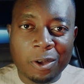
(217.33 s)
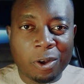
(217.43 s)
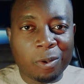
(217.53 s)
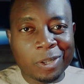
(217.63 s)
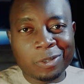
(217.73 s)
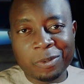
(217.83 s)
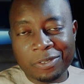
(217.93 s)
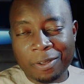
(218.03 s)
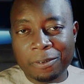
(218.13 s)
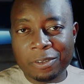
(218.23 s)
or what most
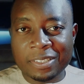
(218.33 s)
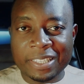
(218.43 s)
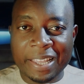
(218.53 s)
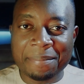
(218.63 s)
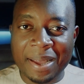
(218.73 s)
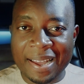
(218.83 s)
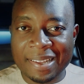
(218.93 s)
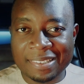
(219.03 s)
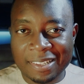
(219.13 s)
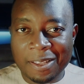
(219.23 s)
of us term
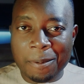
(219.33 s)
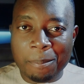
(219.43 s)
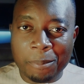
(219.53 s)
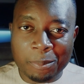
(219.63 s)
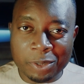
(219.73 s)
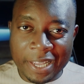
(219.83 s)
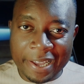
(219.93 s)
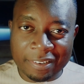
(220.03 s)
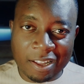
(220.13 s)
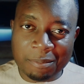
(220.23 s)
as bubble
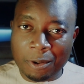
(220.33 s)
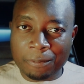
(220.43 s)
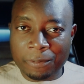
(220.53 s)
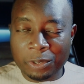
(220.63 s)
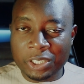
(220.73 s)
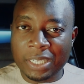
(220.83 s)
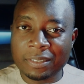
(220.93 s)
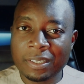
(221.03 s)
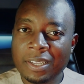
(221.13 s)
diagram or flowchart.